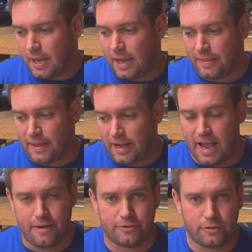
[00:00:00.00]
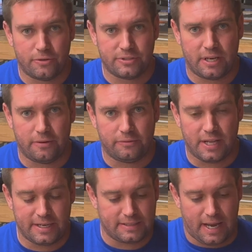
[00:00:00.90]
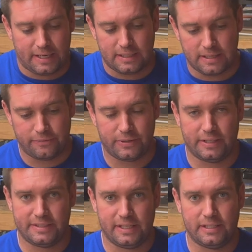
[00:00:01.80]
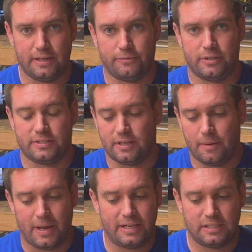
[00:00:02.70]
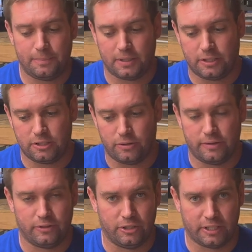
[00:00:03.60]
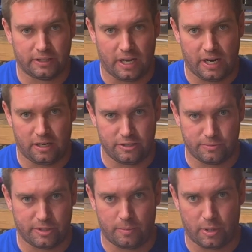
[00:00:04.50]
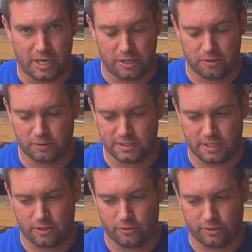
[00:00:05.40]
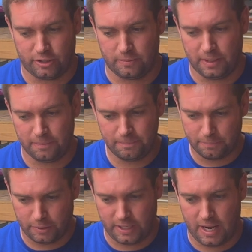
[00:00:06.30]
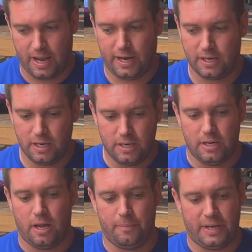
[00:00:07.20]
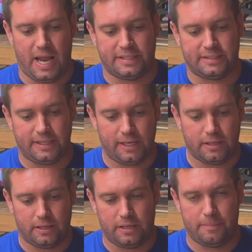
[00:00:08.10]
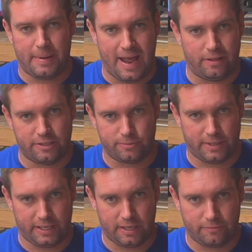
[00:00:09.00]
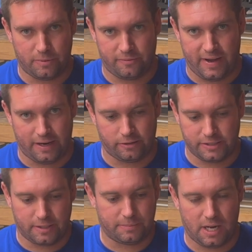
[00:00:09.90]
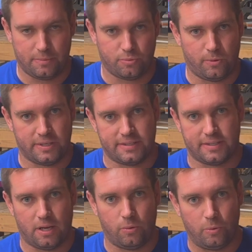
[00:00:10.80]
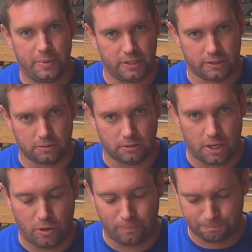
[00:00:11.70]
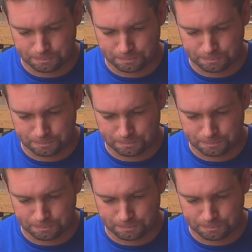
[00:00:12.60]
and then after those 10 flights, I can definitely see a difference. Um, I typically don't even look at the IRs when they're brand new because I know they're going to be pretty high. Um, but I see it, an imbalance when I get them from the factory. Sometimes one cell will be a little low.